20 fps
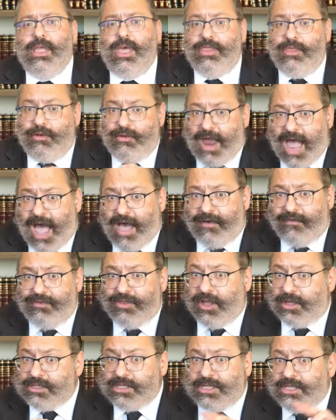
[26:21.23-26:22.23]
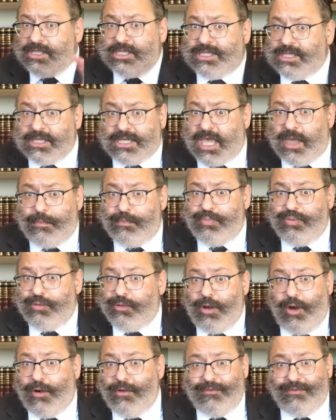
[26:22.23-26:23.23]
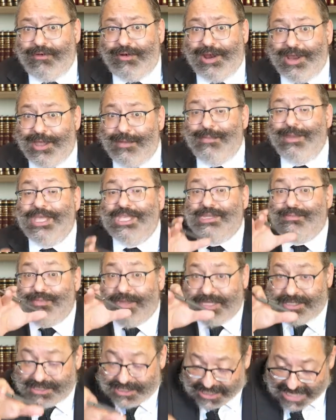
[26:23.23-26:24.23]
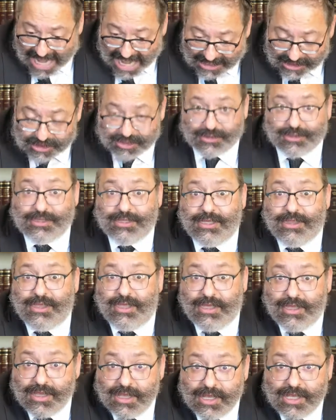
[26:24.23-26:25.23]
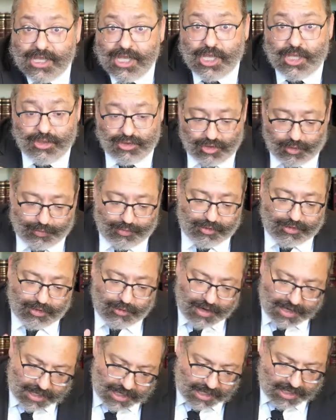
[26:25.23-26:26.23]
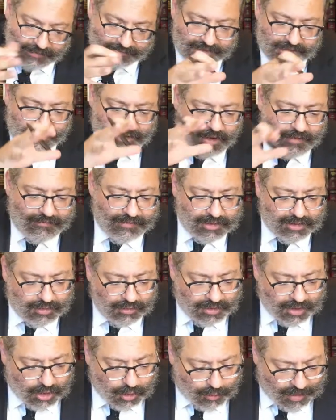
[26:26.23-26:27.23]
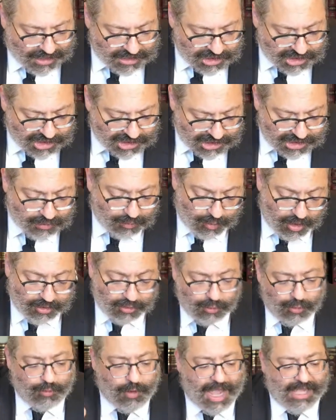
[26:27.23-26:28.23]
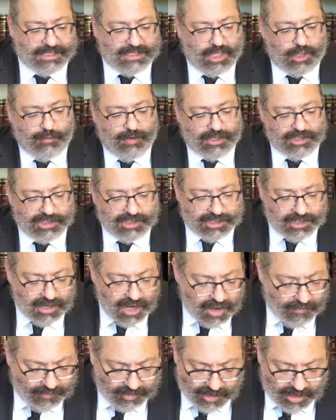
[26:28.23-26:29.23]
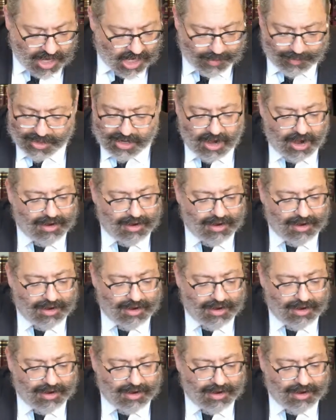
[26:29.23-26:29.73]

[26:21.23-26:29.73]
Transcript: The Rav doesn't skip over him. He speaks, he answers to the interpreter, and he gives it over to the question, one who asked the question. The